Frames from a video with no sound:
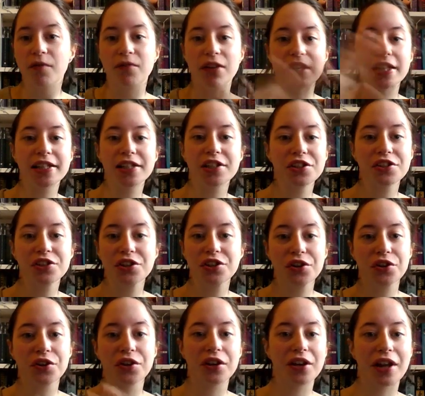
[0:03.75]
this just
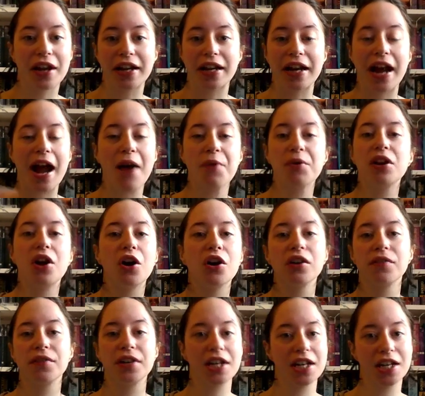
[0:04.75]
took like an hour
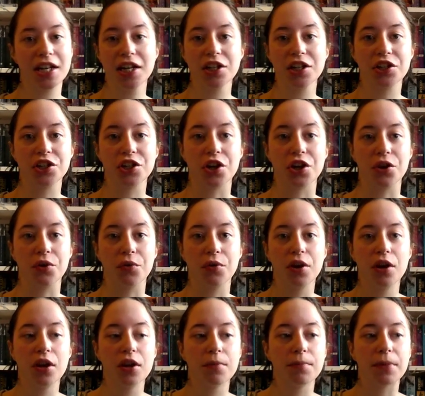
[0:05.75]
longer than it needed to
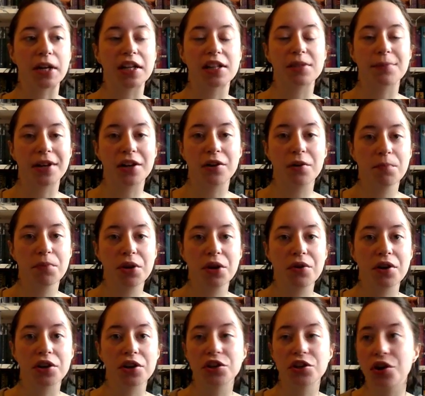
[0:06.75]
because my
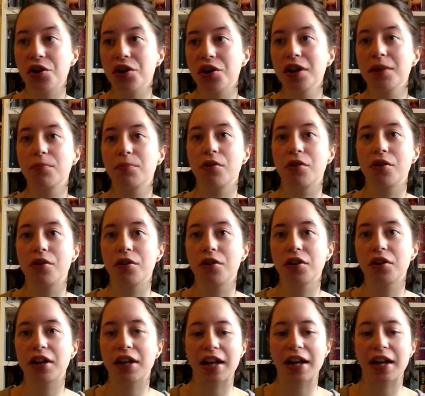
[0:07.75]
computer totally broke.